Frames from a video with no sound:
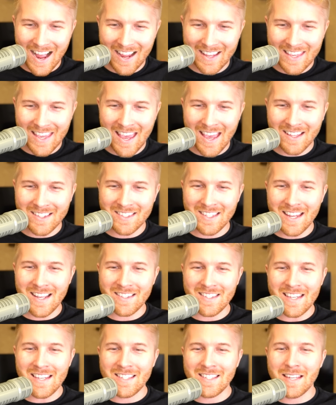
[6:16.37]
I can't say
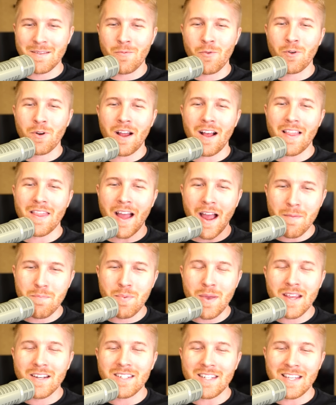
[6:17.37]
it's East Timor. I
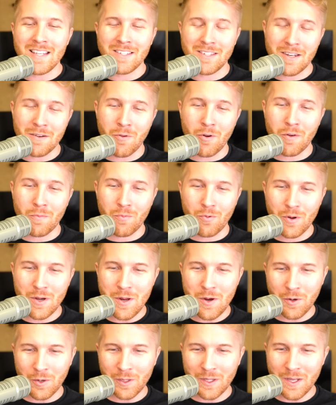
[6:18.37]
picked East Timor
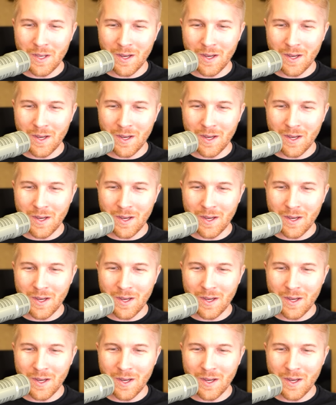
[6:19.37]
pretty early